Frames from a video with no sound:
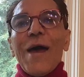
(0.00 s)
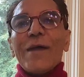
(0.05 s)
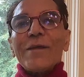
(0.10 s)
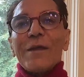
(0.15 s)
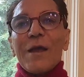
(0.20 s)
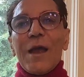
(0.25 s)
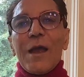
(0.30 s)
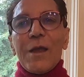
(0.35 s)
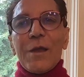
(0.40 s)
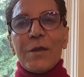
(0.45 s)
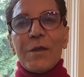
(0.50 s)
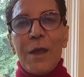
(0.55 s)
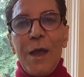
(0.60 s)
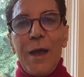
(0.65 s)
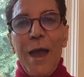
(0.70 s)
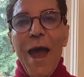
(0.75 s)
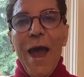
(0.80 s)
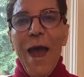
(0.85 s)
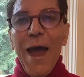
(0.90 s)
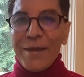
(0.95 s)
that
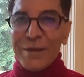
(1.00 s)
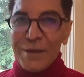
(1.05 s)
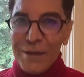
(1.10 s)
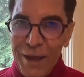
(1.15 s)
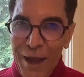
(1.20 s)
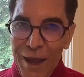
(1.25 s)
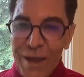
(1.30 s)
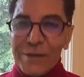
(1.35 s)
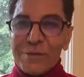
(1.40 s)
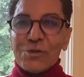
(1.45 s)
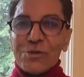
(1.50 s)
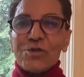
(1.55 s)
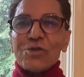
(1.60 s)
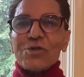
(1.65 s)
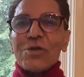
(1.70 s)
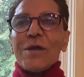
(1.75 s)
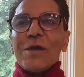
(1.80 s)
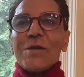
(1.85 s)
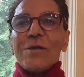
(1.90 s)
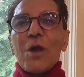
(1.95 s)
the
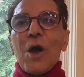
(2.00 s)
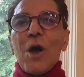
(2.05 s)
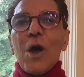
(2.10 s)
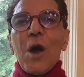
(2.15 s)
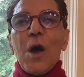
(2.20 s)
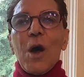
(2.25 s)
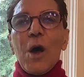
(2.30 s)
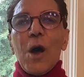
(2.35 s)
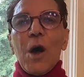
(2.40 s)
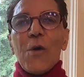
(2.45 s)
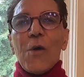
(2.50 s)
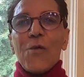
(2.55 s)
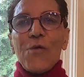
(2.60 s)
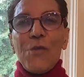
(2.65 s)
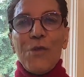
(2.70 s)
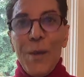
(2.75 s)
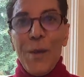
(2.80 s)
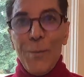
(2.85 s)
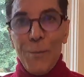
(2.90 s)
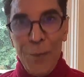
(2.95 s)
attention
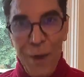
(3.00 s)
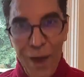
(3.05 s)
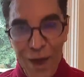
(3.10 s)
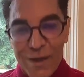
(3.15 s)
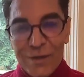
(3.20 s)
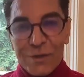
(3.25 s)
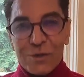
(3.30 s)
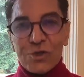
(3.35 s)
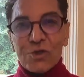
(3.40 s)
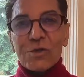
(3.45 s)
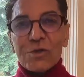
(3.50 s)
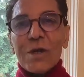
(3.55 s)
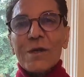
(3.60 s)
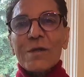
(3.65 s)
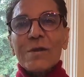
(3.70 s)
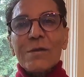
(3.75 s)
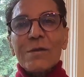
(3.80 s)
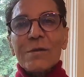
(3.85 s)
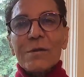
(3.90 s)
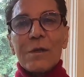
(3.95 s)
of the
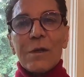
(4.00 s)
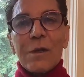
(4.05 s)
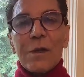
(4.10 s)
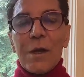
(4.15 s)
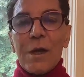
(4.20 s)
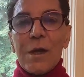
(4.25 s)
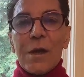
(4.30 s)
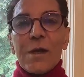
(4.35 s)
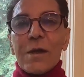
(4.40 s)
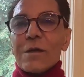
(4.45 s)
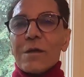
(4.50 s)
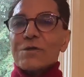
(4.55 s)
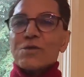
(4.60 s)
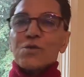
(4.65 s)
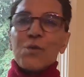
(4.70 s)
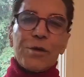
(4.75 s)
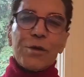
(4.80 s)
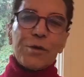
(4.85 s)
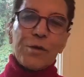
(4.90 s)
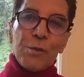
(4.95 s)
patient
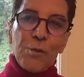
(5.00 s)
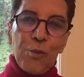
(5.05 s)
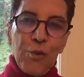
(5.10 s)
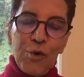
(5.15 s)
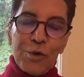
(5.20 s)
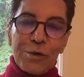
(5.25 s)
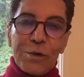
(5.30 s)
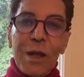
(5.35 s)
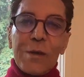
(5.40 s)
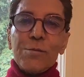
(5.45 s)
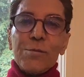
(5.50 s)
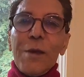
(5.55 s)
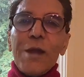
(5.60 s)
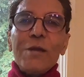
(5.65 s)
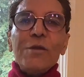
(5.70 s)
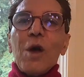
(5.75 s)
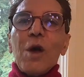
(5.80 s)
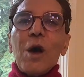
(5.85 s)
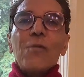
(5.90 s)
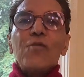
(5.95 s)
is very important.
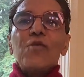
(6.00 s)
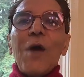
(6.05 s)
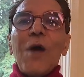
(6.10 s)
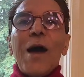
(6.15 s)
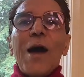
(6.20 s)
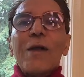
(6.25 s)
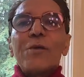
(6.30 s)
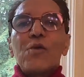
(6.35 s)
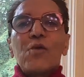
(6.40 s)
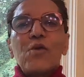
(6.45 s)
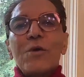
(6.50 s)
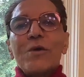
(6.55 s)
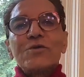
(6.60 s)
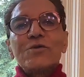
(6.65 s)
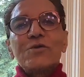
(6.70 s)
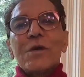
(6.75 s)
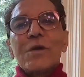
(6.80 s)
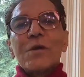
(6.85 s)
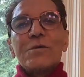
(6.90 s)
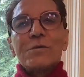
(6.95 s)
Many of you had
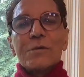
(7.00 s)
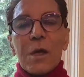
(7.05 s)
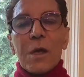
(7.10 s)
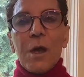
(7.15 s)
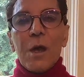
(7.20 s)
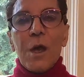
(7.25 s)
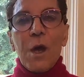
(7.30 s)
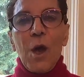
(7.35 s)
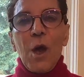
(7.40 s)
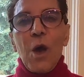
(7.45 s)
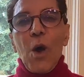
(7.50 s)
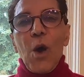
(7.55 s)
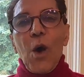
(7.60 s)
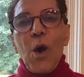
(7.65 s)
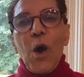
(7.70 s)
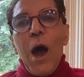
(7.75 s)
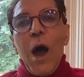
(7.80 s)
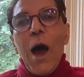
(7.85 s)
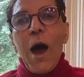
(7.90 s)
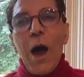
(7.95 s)
questions.
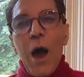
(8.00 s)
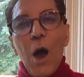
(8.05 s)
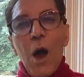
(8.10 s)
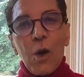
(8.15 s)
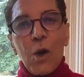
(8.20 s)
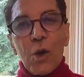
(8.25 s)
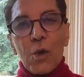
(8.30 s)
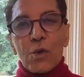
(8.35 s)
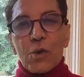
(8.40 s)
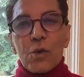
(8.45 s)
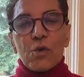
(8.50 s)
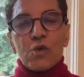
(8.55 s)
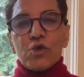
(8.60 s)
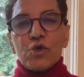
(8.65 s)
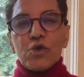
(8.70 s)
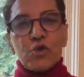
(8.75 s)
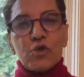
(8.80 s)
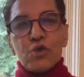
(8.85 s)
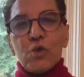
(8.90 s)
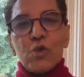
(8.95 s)
How
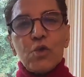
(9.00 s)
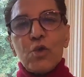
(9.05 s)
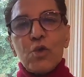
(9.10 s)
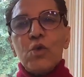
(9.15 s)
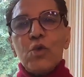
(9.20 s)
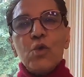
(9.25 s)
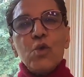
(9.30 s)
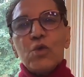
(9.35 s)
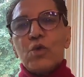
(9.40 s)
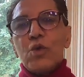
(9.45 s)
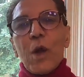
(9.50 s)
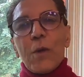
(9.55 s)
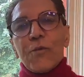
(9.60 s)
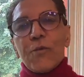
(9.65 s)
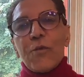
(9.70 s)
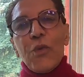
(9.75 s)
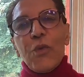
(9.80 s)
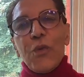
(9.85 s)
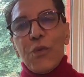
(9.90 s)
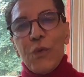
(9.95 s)
should you
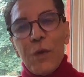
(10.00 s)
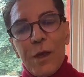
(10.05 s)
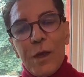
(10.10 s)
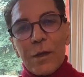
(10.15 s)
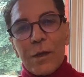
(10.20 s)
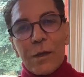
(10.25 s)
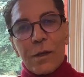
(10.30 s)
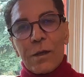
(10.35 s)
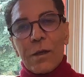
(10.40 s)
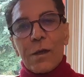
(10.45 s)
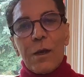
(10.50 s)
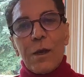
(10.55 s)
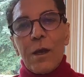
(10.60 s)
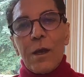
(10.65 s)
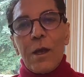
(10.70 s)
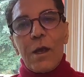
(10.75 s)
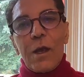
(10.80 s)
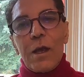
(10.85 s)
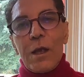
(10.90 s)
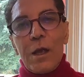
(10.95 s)
think
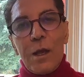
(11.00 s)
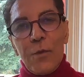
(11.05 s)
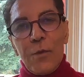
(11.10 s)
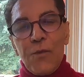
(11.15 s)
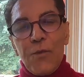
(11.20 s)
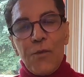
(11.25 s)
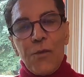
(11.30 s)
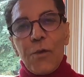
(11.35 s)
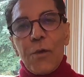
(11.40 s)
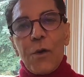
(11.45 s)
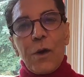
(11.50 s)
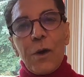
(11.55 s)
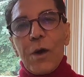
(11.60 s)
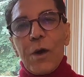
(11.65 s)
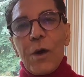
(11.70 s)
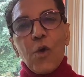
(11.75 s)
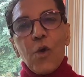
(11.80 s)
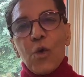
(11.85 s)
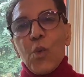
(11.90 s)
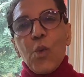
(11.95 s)
if
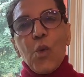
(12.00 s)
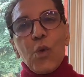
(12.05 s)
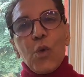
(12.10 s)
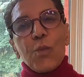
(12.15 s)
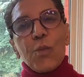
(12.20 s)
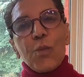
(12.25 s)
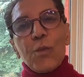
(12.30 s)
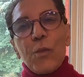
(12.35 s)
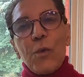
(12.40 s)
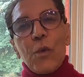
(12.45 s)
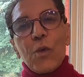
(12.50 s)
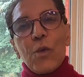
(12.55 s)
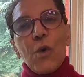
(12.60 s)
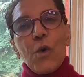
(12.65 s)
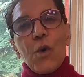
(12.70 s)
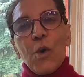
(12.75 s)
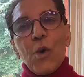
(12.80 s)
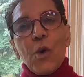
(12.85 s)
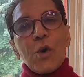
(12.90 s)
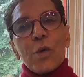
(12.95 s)

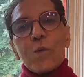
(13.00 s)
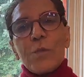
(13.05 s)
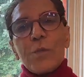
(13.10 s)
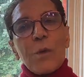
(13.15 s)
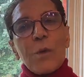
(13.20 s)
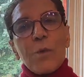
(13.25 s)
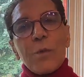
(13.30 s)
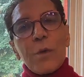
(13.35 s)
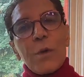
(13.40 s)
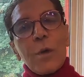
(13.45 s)
or